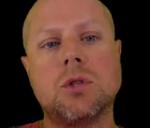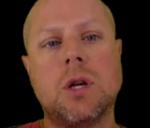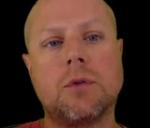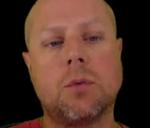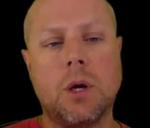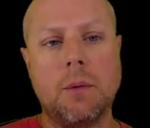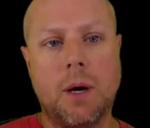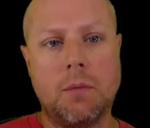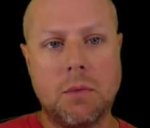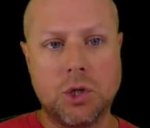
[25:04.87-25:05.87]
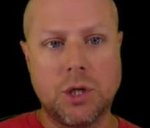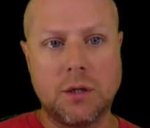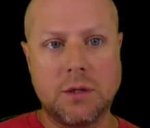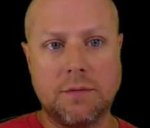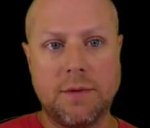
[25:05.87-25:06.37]
have to worry about merging
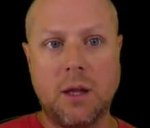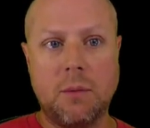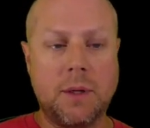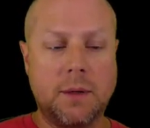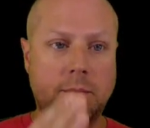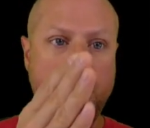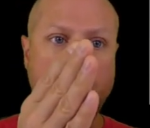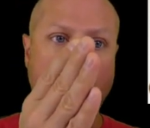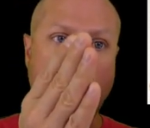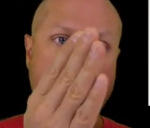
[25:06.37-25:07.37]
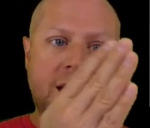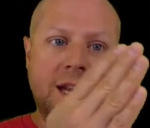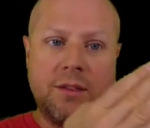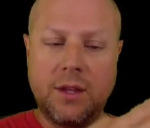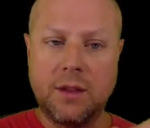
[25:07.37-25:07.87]
development with
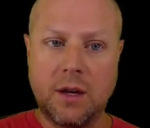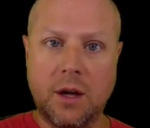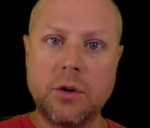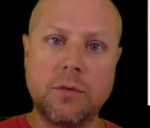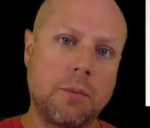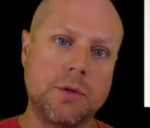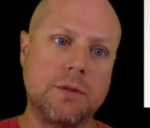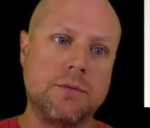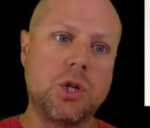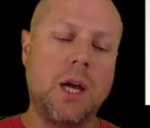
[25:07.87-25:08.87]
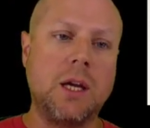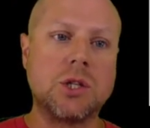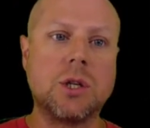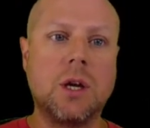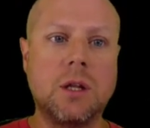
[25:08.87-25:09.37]
anything that other developers have
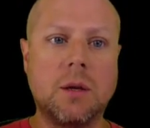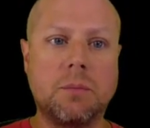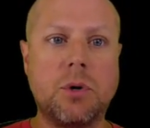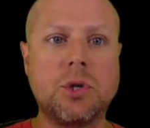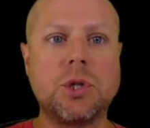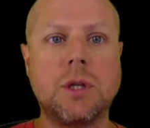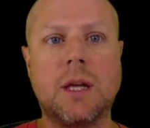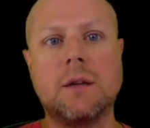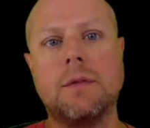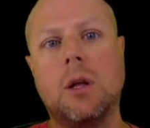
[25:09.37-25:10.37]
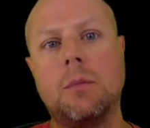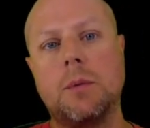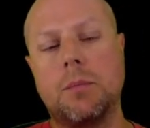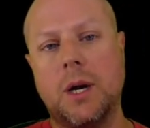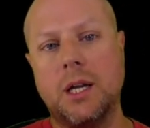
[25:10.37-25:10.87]
changed, and then pushing that
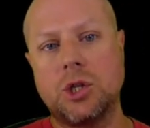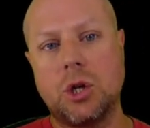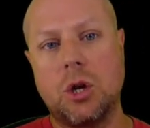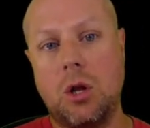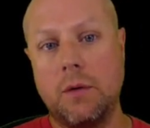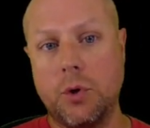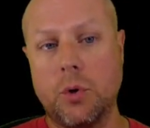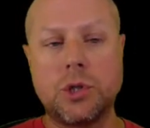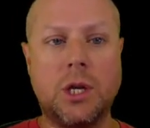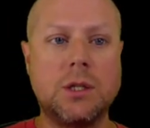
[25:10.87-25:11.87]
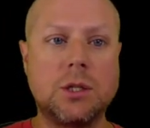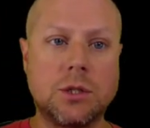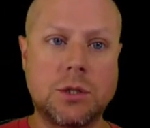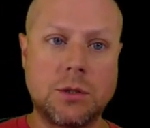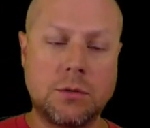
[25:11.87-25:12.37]
development branch and all of your
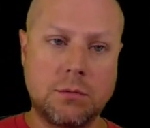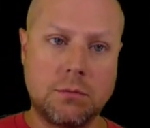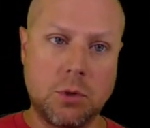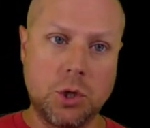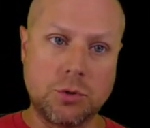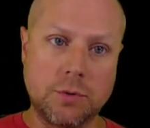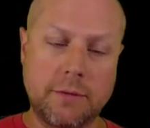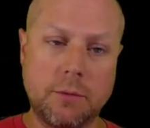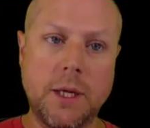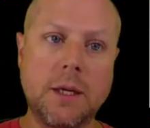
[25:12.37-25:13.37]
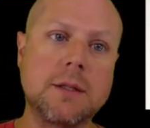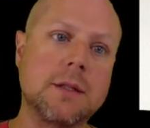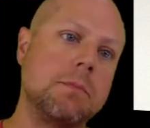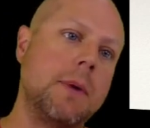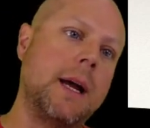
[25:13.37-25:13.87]
changes merged with everybody else's
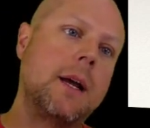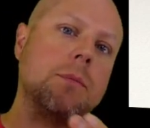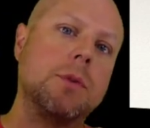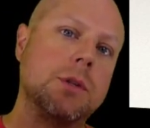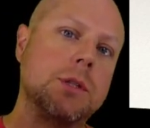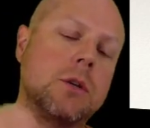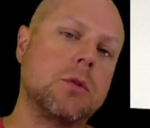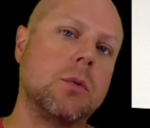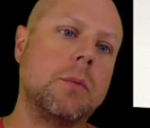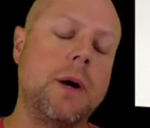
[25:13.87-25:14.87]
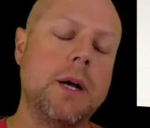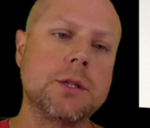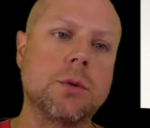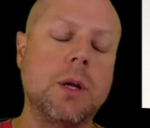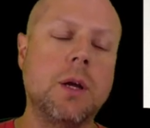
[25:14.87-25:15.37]
back up to the central
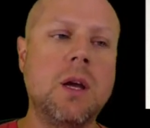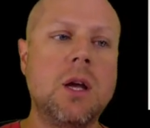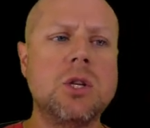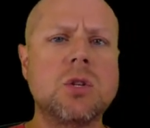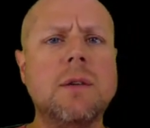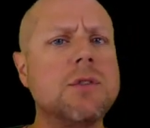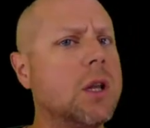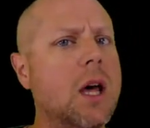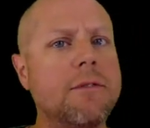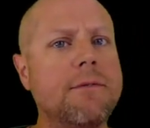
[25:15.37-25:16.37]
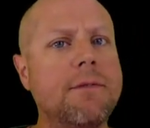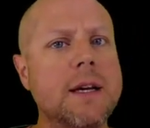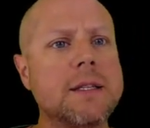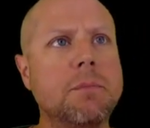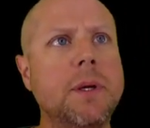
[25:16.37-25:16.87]
repository. So it gives you a lot of
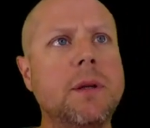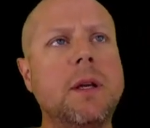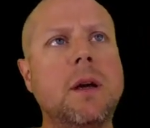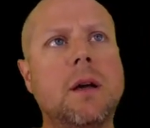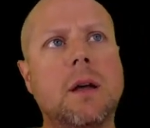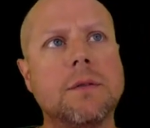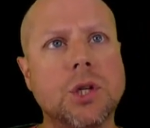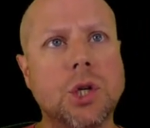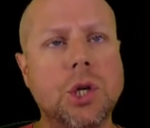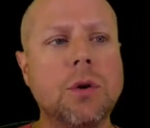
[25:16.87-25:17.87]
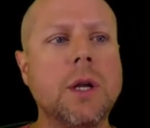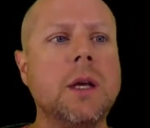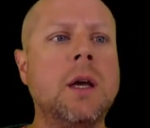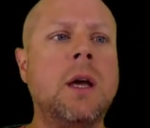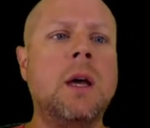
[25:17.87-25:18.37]
flexibility, a lot of
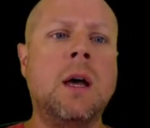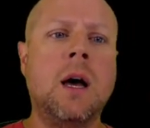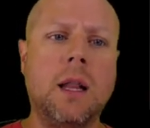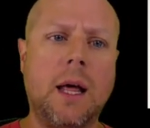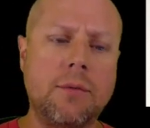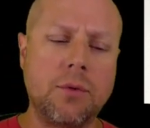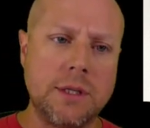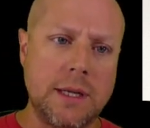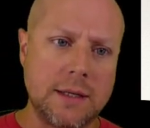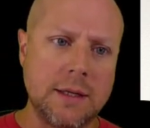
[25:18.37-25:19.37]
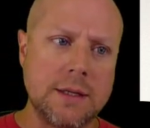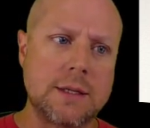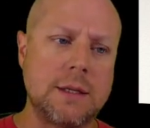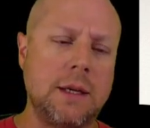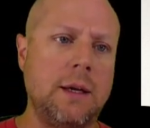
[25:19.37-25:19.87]
security, a lot of
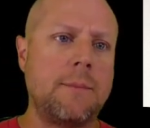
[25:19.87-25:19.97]
redundancy,